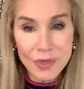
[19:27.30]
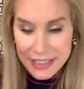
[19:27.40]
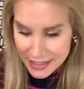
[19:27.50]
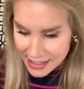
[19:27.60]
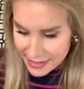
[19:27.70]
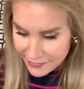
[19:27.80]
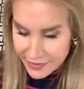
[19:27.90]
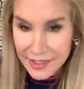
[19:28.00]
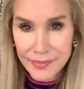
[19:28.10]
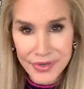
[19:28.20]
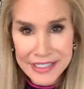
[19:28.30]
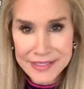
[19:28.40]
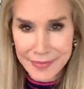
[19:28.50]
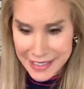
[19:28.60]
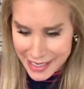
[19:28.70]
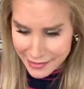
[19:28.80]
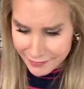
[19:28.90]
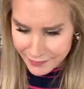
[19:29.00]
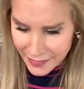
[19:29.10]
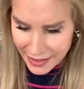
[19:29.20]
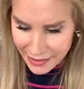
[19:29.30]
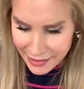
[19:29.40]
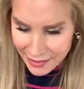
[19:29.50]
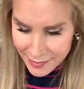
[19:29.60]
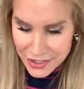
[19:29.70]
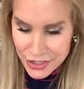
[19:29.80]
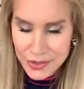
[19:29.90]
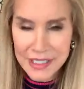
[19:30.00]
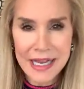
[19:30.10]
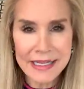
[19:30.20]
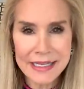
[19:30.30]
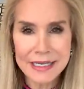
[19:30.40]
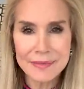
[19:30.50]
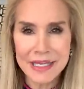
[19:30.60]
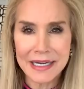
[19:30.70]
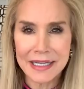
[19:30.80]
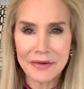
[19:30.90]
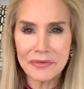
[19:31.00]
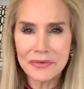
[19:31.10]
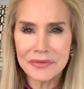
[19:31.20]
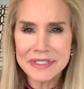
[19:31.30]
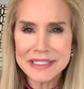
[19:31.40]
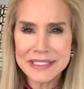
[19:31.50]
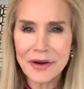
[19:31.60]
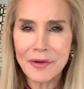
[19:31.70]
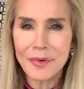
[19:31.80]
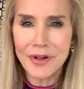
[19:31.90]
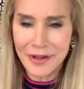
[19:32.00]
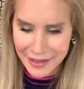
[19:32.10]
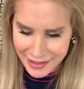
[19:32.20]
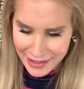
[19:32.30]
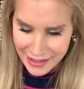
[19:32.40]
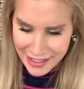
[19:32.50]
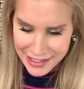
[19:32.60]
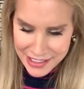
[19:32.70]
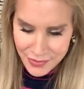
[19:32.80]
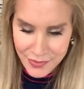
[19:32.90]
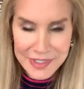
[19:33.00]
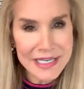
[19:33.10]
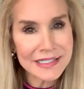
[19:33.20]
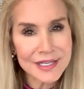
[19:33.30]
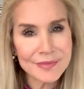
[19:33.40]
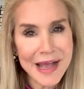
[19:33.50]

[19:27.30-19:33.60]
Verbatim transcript: was kind of impressed by that because usually I get them and I go, ooh, this is terrible. And this one was not so